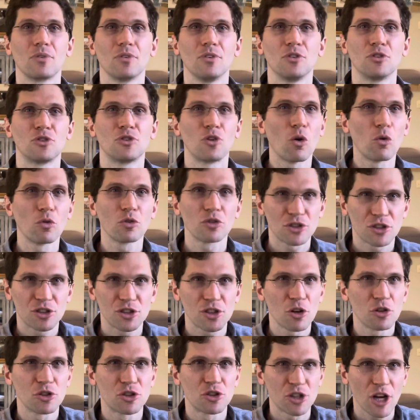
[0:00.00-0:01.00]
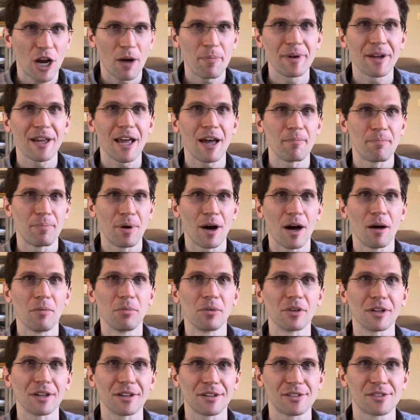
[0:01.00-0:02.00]
Don't just go shopping at
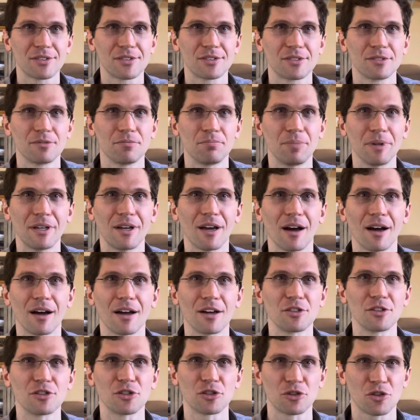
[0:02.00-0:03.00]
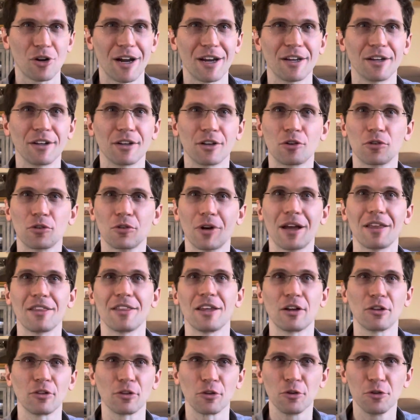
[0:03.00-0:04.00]
Publix because you're trying to create the
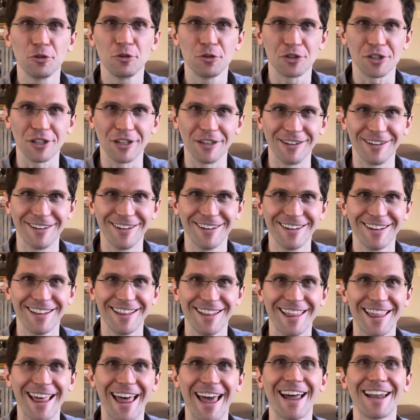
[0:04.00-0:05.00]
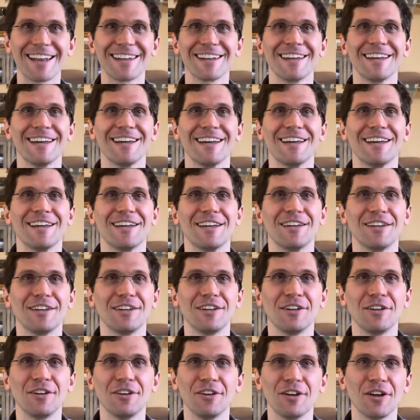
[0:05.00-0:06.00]
illusion that,
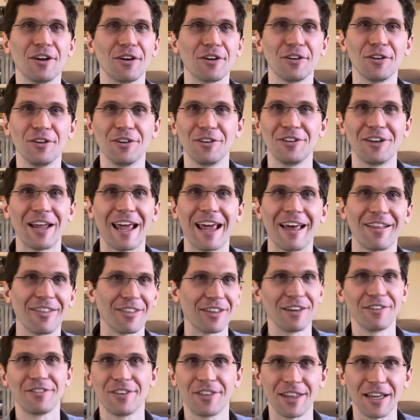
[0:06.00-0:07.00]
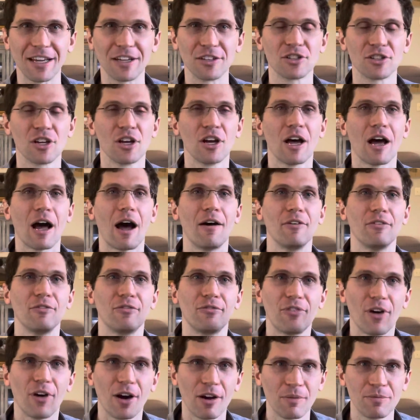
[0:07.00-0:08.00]
you can't lift things.
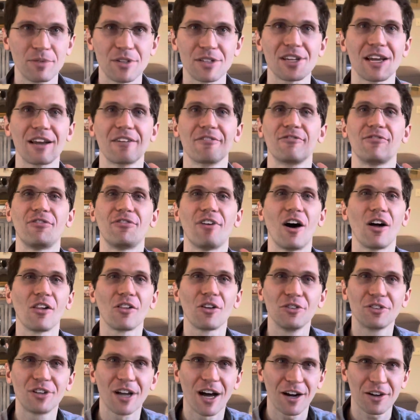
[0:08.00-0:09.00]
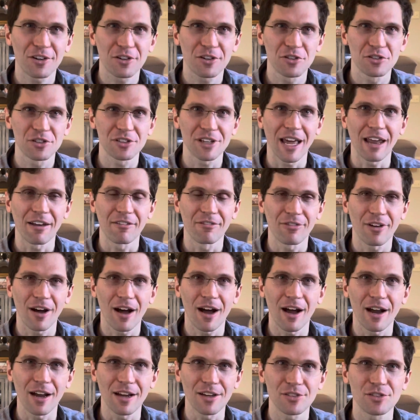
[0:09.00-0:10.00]
I'm just saying, follow a doctor's
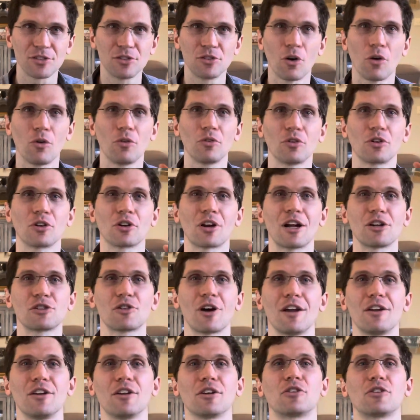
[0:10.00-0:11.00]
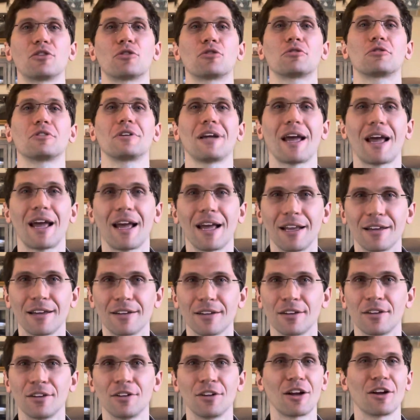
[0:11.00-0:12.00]
advice. You're not trying to
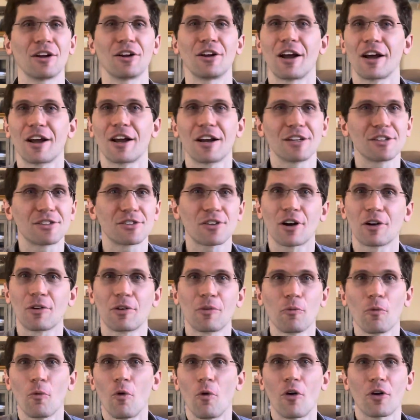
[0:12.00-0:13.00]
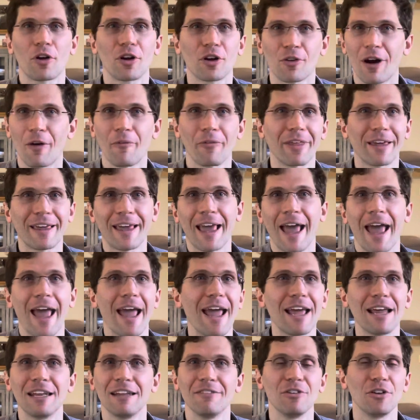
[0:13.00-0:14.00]
create, you're not going to start walking around with a
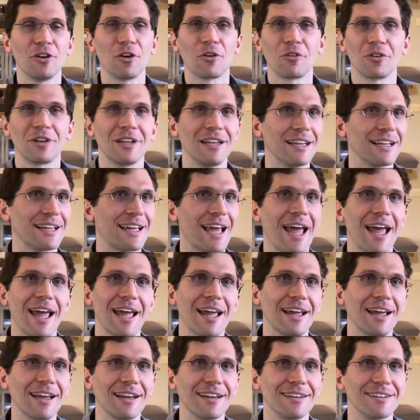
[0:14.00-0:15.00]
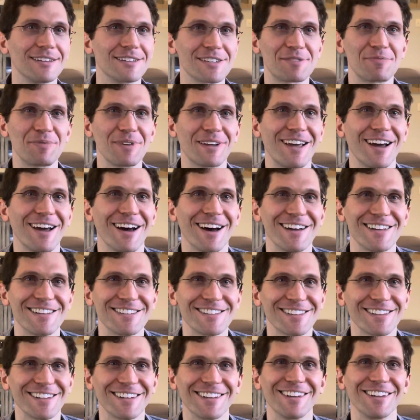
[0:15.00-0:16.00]
cane if you don't need a cane just because
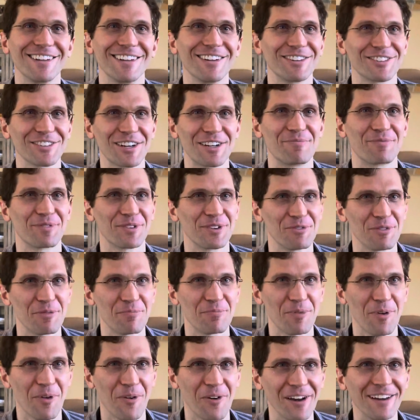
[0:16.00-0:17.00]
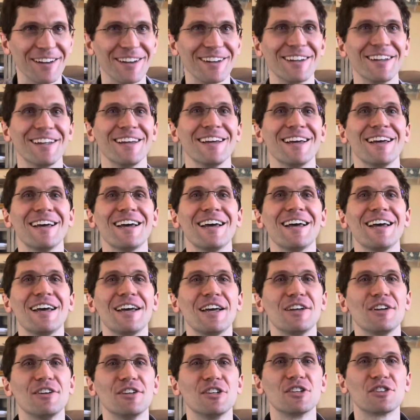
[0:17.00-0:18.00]
you're trying to prove a point.
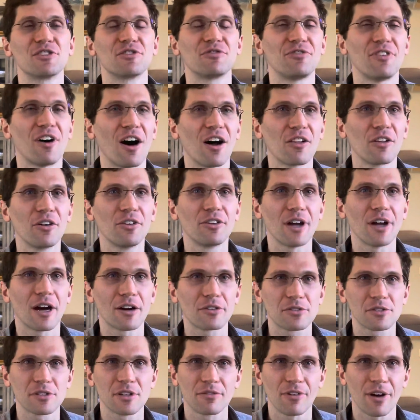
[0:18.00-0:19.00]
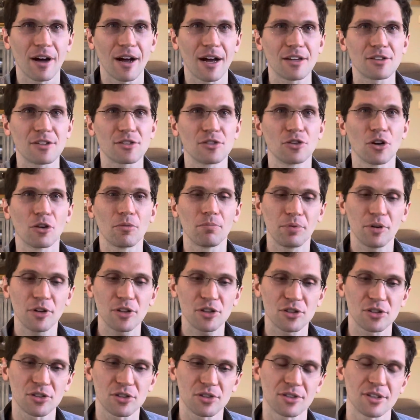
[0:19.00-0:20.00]
Just follow a doctor's advice and don't
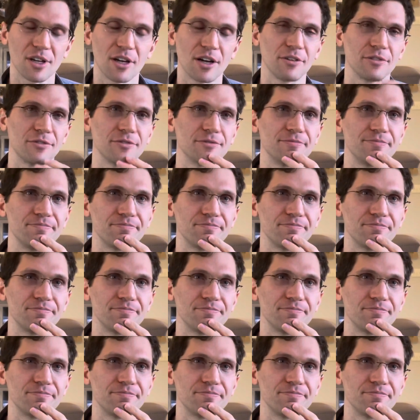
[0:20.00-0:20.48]
push yourself.